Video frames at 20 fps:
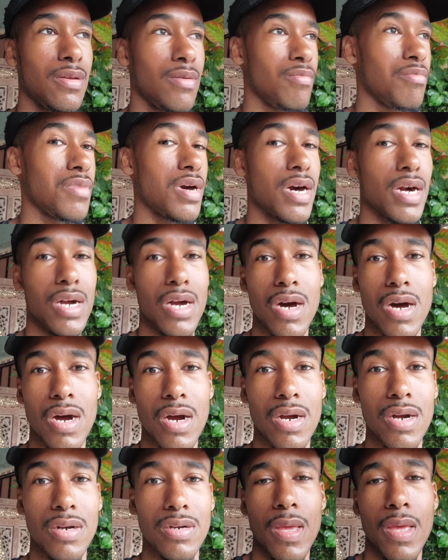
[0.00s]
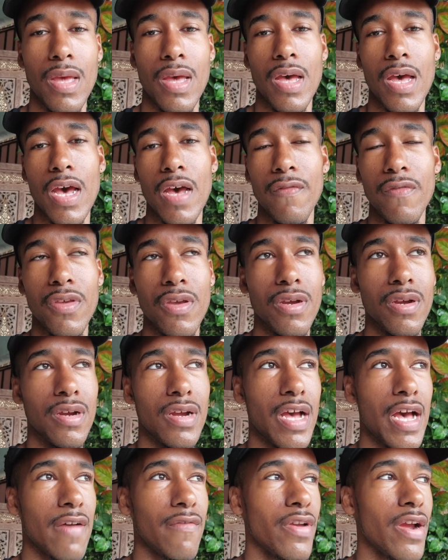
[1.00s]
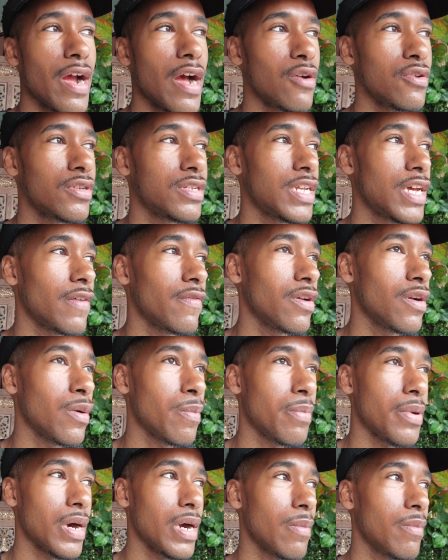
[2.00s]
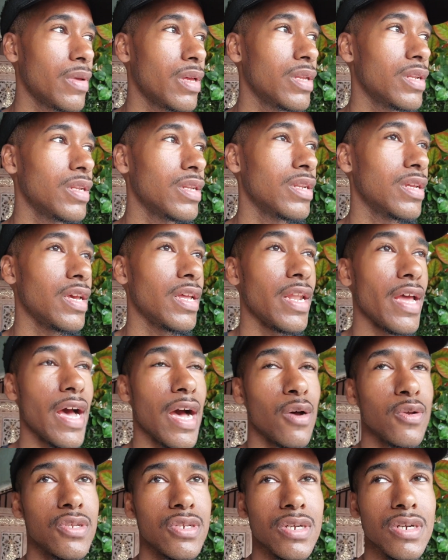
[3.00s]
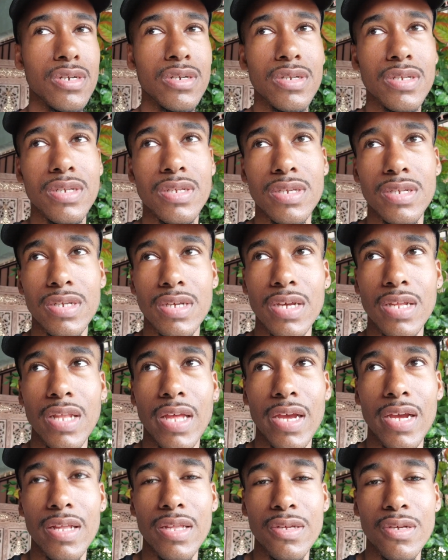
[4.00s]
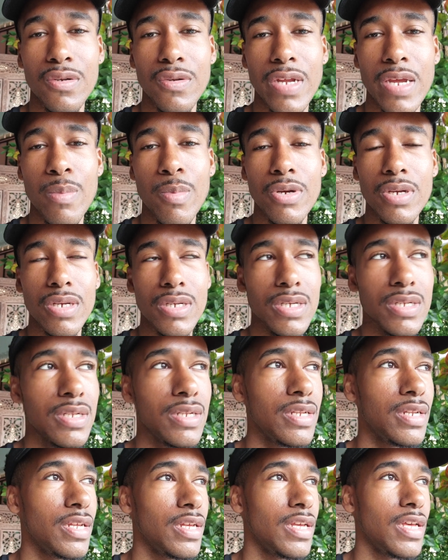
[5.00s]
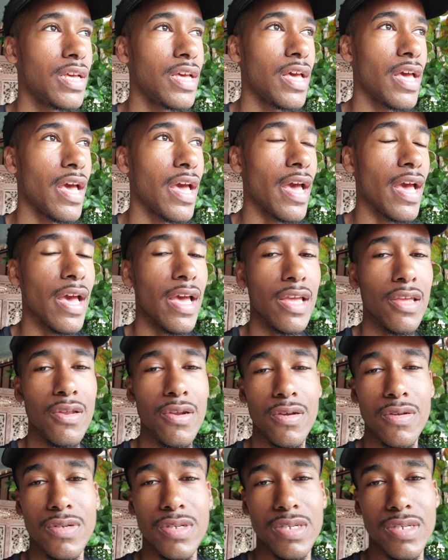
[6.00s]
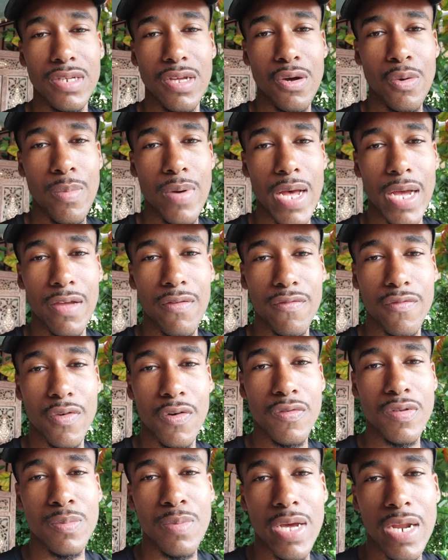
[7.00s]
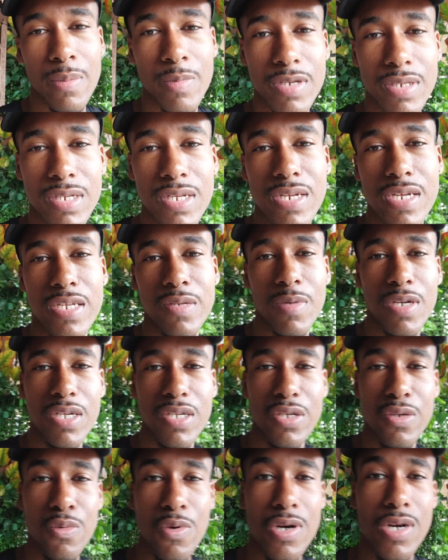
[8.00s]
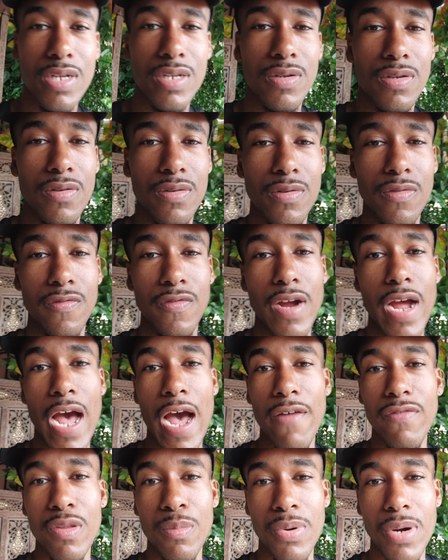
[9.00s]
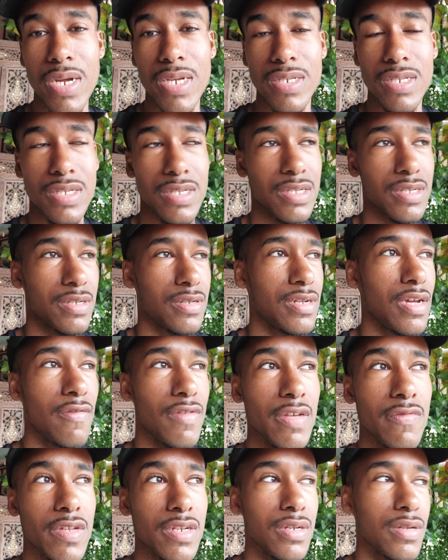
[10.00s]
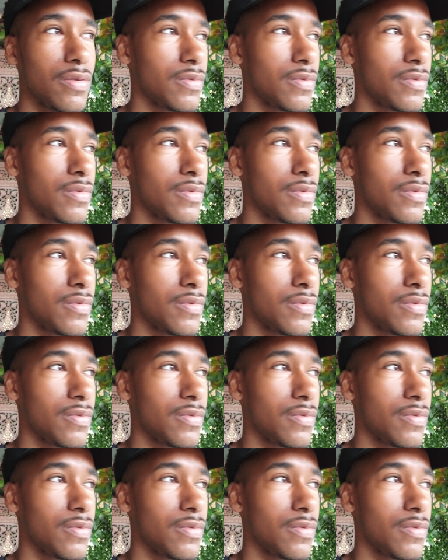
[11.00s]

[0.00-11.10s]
buy a car, have your house, have your apartment in the outskirts in like a little neighborhood, and you know, just go back and forth to Panama City as much as you want for half the price of living.